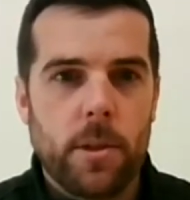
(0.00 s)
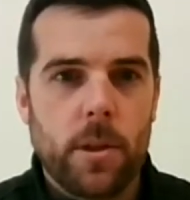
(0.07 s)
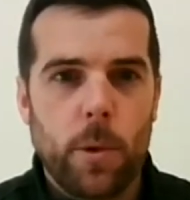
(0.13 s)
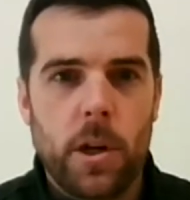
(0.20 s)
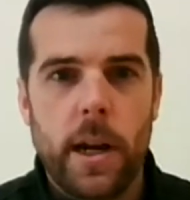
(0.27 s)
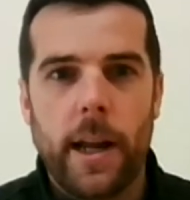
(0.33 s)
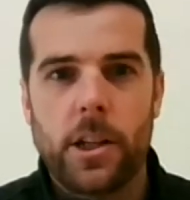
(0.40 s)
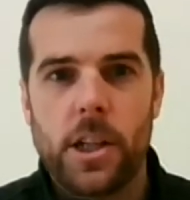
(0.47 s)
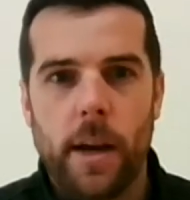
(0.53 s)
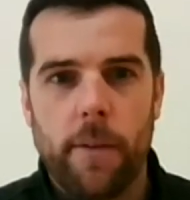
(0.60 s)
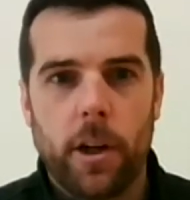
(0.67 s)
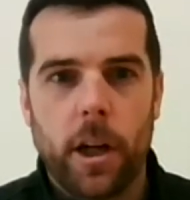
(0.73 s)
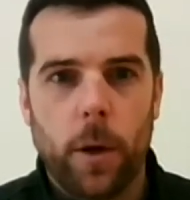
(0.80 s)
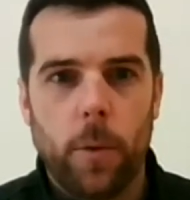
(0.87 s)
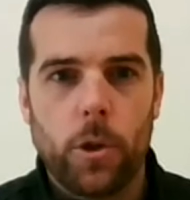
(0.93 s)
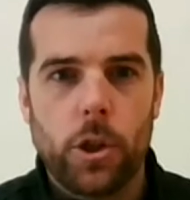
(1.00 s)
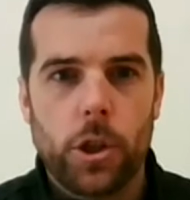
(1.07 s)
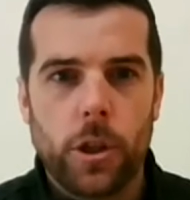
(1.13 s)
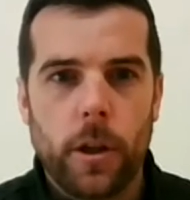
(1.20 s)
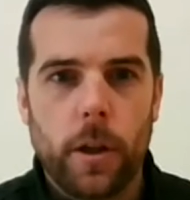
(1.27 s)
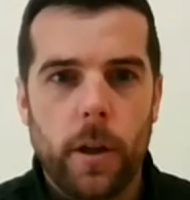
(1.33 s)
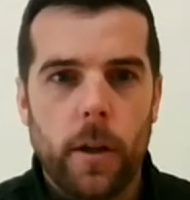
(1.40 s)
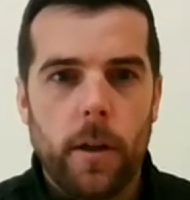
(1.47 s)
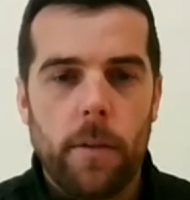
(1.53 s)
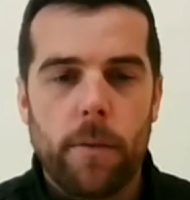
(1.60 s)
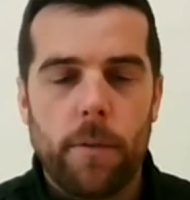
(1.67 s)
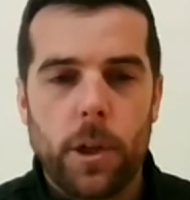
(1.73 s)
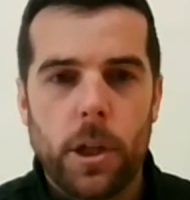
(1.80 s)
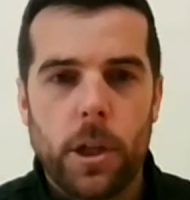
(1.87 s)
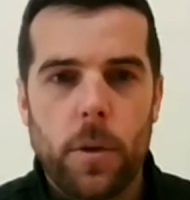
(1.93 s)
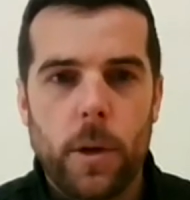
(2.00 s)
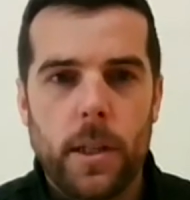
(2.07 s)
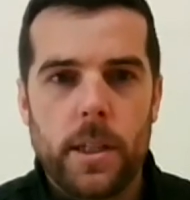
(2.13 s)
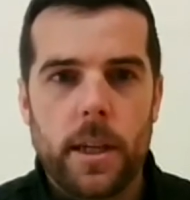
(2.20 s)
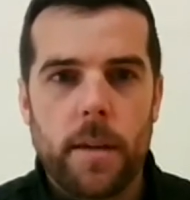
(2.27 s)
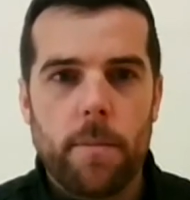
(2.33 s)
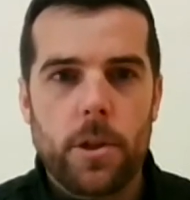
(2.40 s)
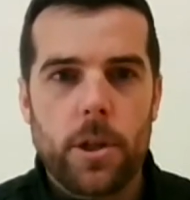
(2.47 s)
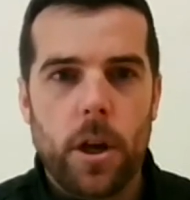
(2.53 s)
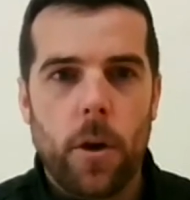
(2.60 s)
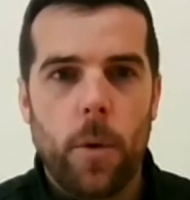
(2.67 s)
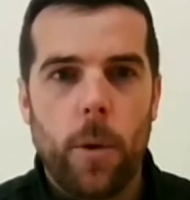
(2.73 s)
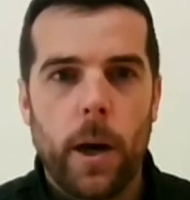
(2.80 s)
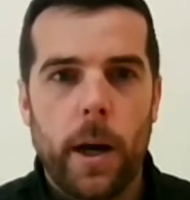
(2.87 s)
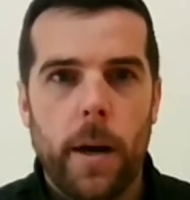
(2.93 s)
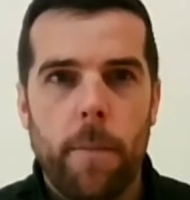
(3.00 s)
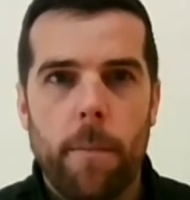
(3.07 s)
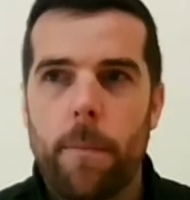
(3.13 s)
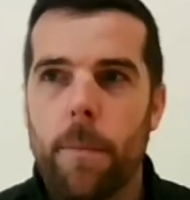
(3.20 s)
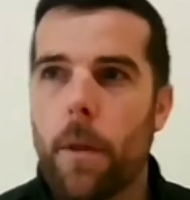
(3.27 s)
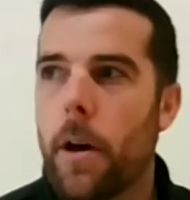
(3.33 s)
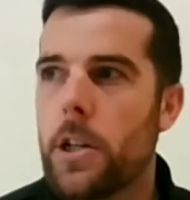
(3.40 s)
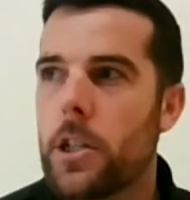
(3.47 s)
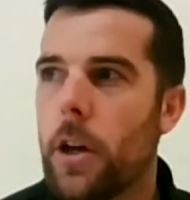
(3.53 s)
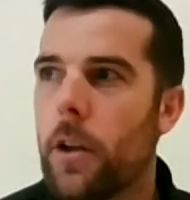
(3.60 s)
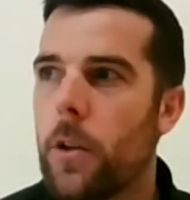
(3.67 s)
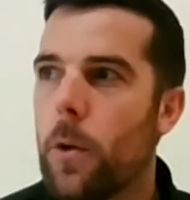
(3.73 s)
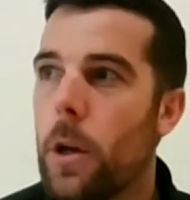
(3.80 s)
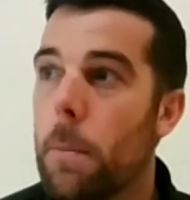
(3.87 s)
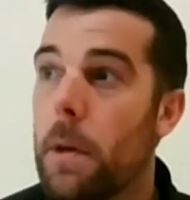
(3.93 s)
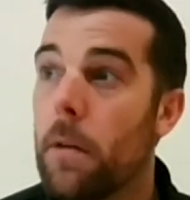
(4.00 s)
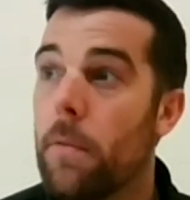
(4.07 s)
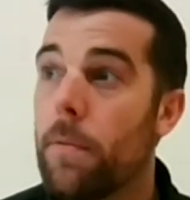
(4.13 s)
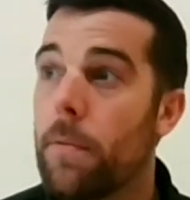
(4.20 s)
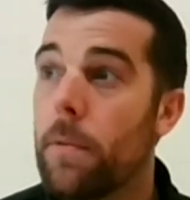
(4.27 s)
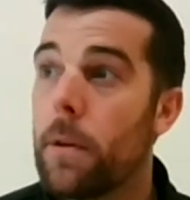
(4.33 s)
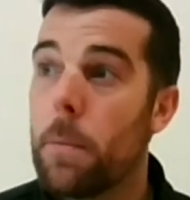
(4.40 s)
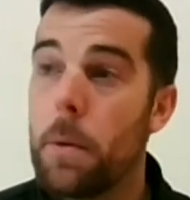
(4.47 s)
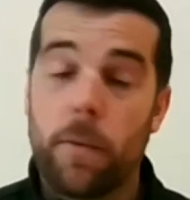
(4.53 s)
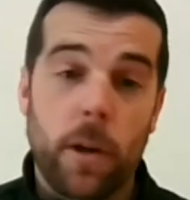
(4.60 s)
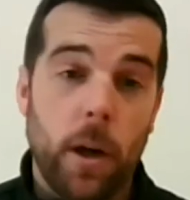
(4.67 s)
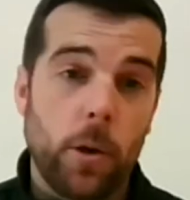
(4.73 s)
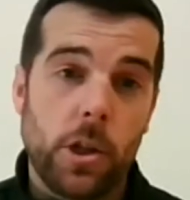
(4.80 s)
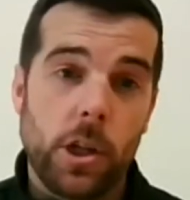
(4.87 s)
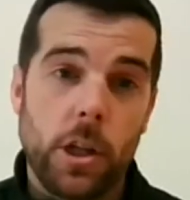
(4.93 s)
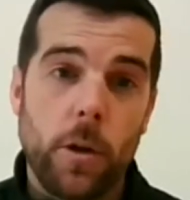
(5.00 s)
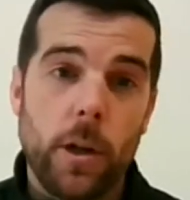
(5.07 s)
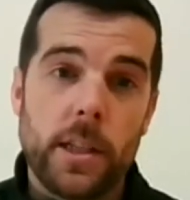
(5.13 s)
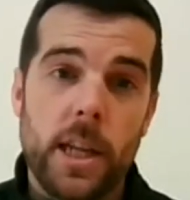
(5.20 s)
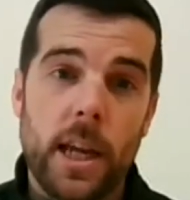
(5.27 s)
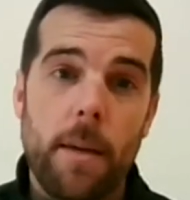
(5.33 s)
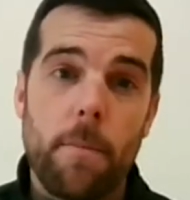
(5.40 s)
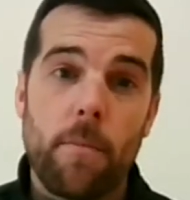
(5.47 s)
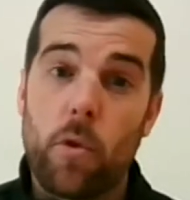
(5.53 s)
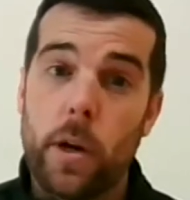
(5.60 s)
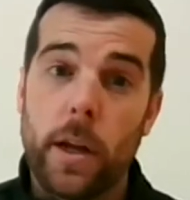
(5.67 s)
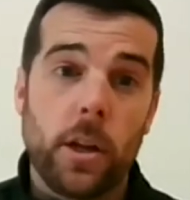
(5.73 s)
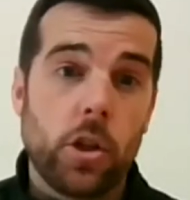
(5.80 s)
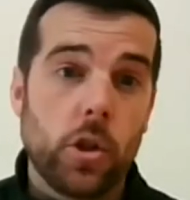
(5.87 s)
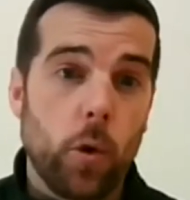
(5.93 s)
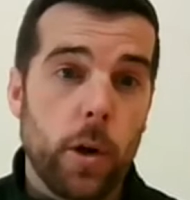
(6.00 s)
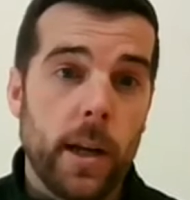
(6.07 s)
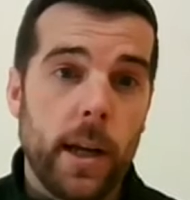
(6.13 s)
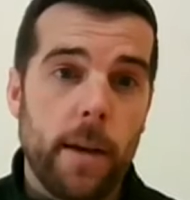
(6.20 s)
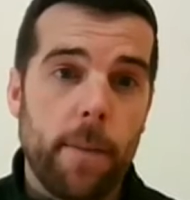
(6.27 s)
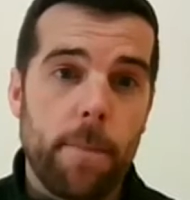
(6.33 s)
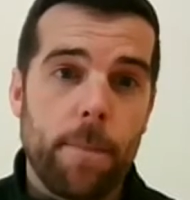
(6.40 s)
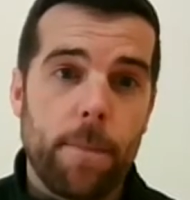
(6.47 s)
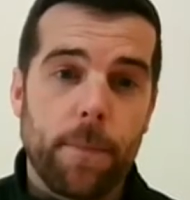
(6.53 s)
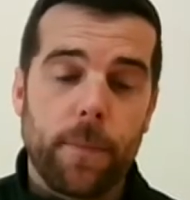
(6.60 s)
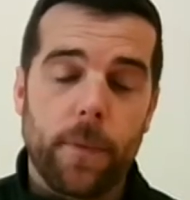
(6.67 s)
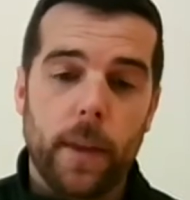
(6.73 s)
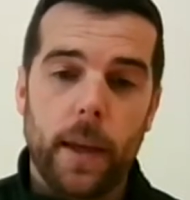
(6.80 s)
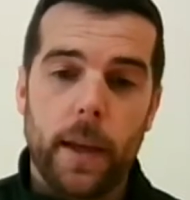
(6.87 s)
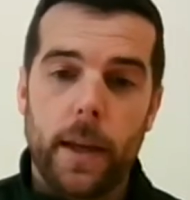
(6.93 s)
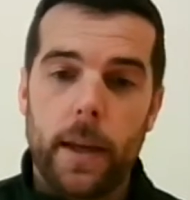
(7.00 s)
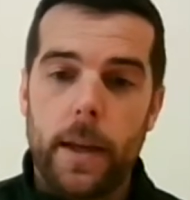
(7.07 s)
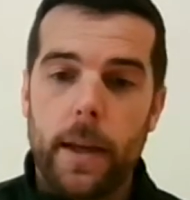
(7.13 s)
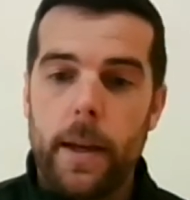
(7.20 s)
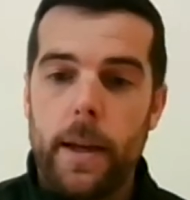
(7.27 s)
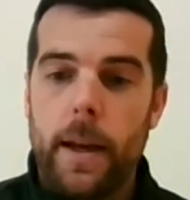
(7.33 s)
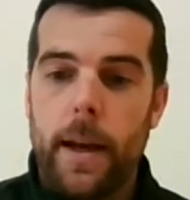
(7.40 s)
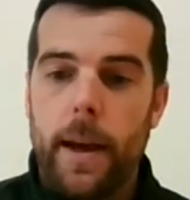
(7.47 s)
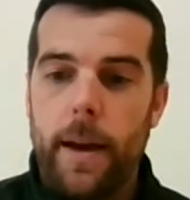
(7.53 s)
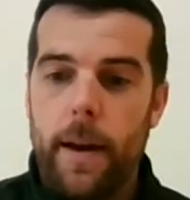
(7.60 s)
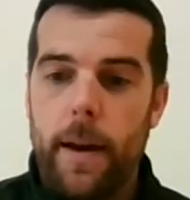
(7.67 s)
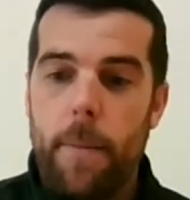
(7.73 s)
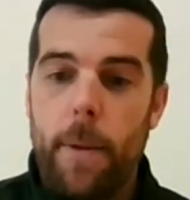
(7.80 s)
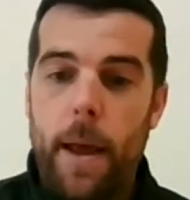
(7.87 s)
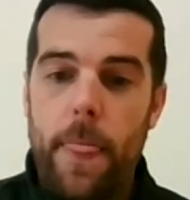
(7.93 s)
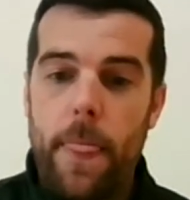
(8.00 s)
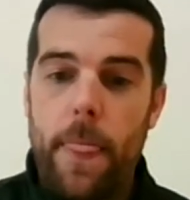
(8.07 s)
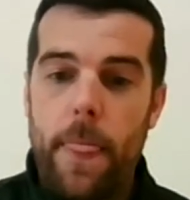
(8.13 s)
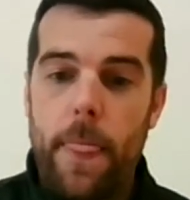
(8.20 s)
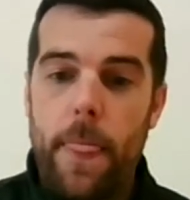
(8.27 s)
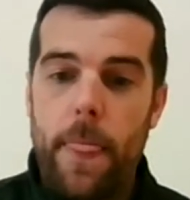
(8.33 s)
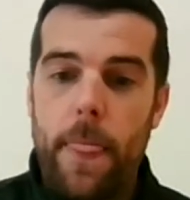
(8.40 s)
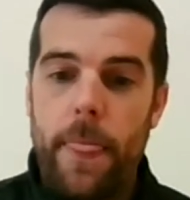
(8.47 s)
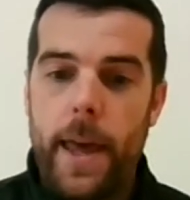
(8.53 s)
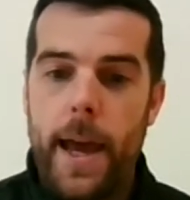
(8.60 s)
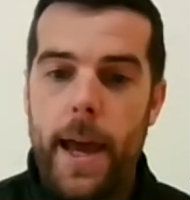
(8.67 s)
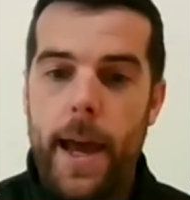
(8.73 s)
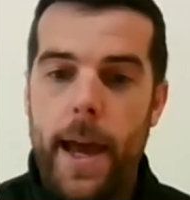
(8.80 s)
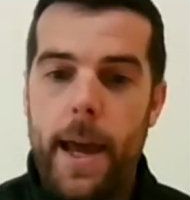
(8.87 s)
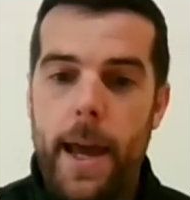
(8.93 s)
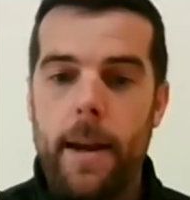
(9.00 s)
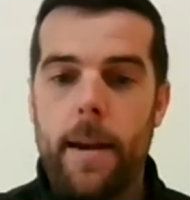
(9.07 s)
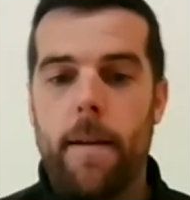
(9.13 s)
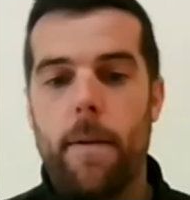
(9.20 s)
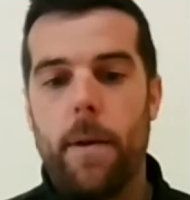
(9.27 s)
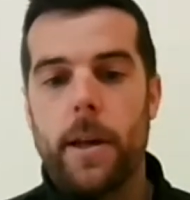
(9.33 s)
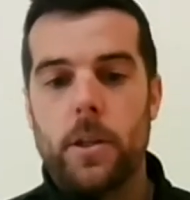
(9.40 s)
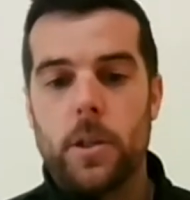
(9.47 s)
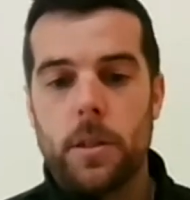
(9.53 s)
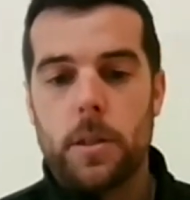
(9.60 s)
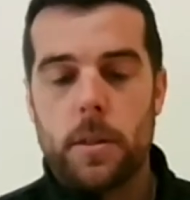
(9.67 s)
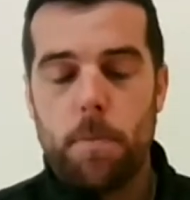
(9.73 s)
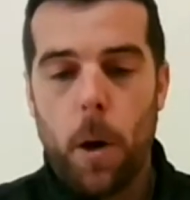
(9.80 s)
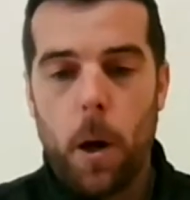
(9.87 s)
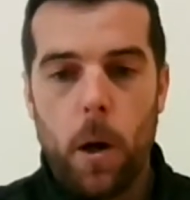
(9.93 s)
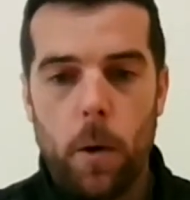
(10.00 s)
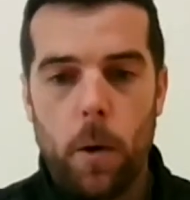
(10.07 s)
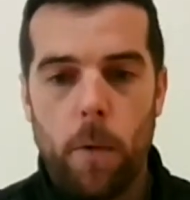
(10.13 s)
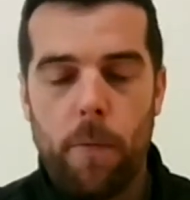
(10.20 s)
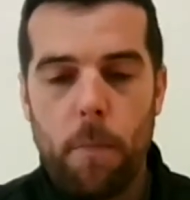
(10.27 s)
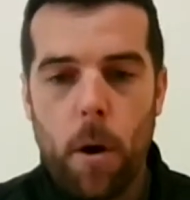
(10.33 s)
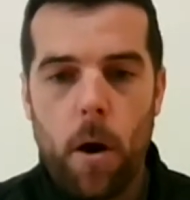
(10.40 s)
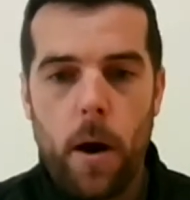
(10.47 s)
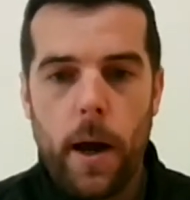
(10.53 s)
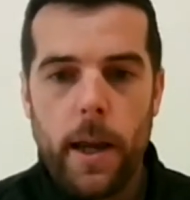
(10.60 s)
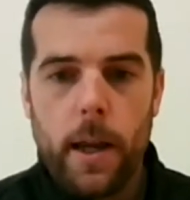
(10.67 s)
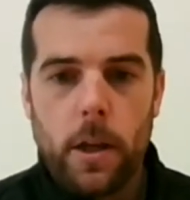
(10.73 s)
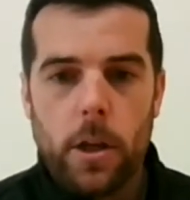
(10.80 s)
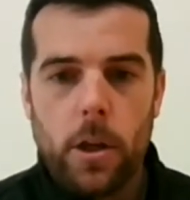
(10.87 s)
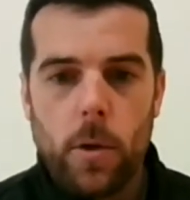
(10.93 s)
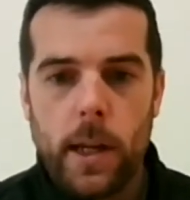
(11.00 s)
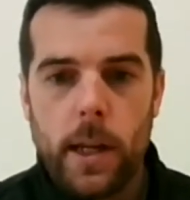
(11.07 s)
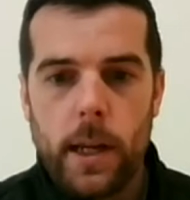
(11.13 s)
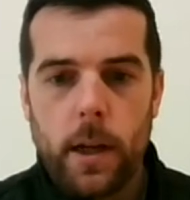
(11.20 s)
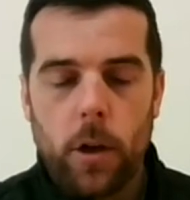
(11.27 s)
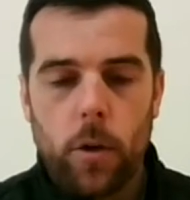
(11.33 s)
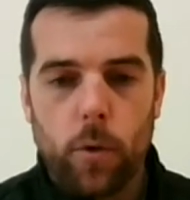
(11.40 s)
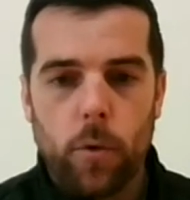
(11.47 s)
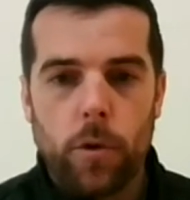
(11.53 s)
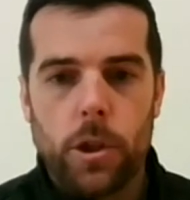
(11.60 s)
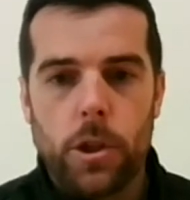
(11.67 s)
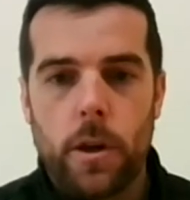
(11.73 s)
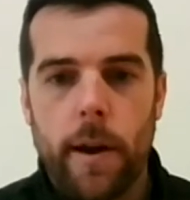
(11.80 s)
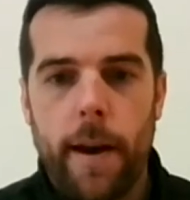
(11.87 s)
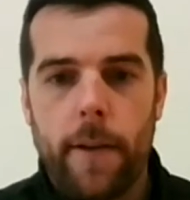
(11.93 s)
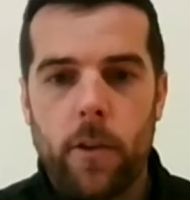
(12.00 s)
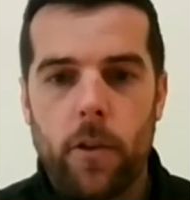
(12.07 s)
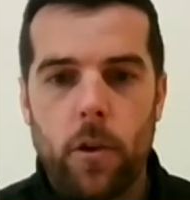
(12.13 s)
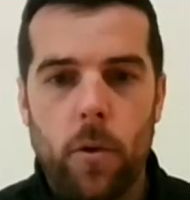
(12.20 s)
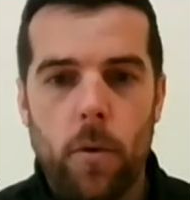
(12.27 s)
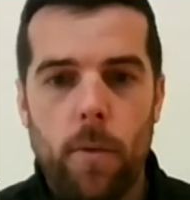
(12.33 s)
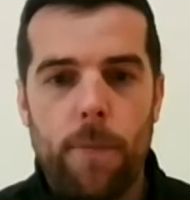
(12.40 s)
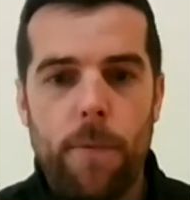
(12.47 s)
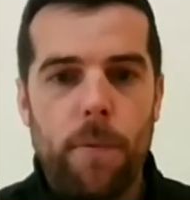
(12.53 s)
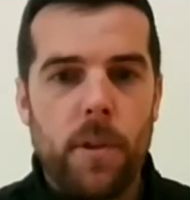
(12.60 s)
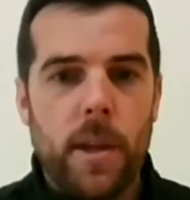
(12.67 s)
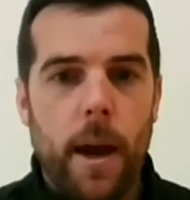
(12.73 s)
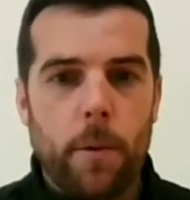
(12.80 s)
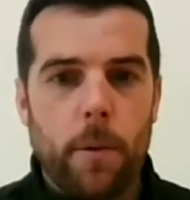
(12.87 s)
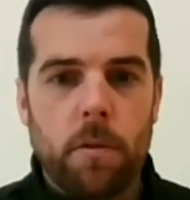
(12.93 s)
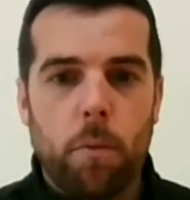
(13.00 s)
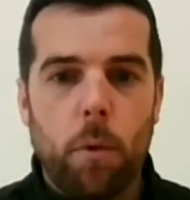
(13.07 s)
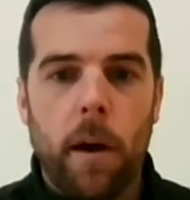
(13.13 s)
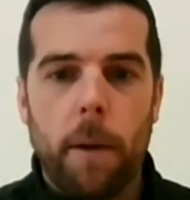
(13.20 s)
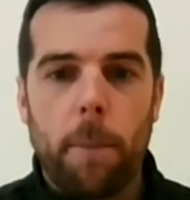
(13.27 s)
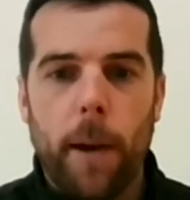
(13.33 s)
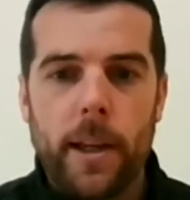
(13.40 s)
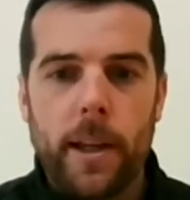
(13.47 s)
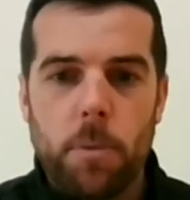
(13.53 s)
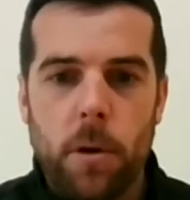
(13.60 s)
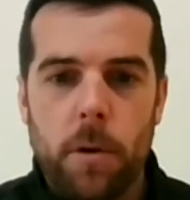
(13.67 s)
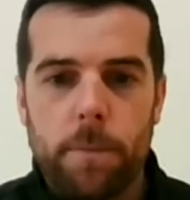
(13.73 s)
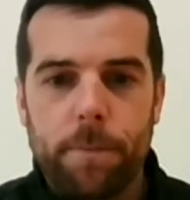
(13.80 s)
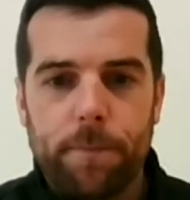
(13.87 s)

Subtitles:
So we didn't actually have a coach for the uni team. So I started doing a bit of coaching the uni team. Really enjoyed it. And then, as part of my uni course, I had to do 50 hours of work placement.